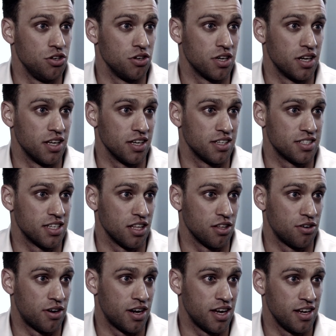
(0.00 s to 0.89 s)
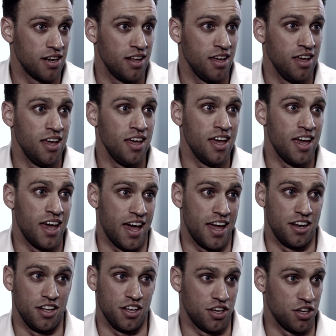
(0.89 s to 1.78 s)
you can accelerate,
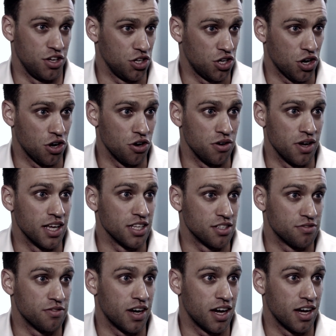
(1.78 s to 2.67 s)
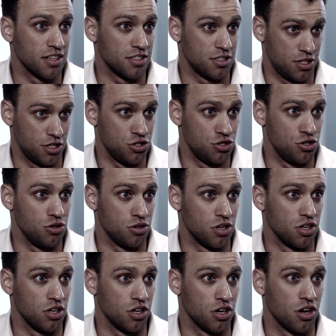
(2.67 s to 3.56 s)
and it can go as fast as you
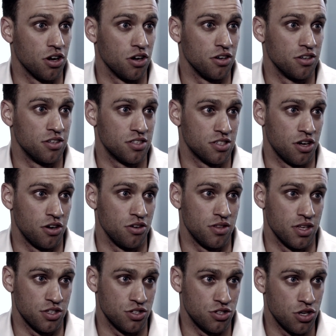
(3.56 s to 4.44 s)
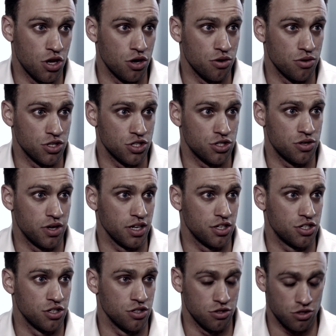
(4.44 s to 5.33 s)
can go. So there's no
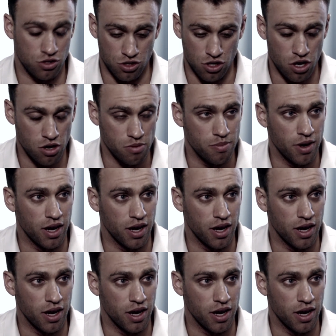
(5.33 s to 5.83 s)
restrictions, no